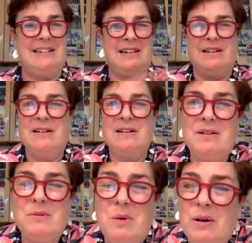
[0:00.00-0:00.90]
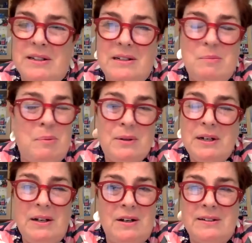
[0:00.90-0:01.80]
the world,
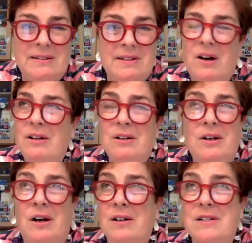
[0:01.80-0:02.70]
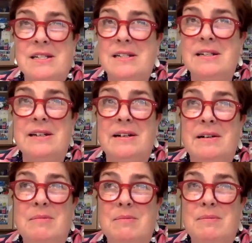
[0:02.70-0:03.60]
Napoleon, the Holocaust,
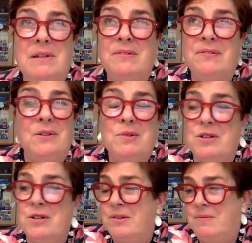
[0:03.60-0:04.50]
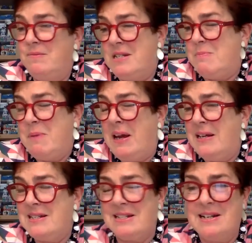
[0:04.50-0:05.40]
the future,
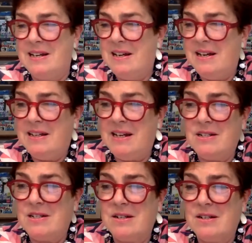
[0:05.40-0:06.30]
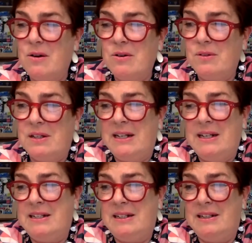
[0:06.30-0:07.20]
space. There's no
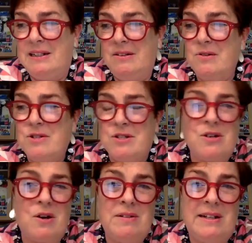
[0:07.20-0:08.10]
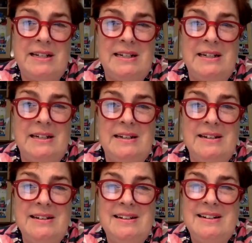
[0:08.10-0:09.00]
stone that he
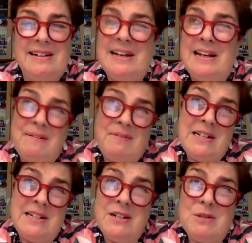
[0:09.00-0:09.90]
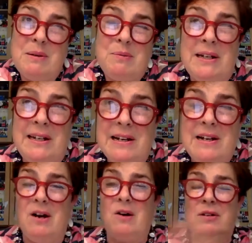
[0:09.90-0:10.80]
left untouched, but we
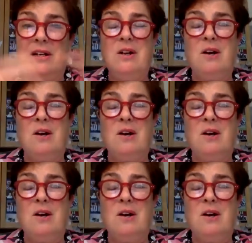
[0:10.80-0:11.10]
only know,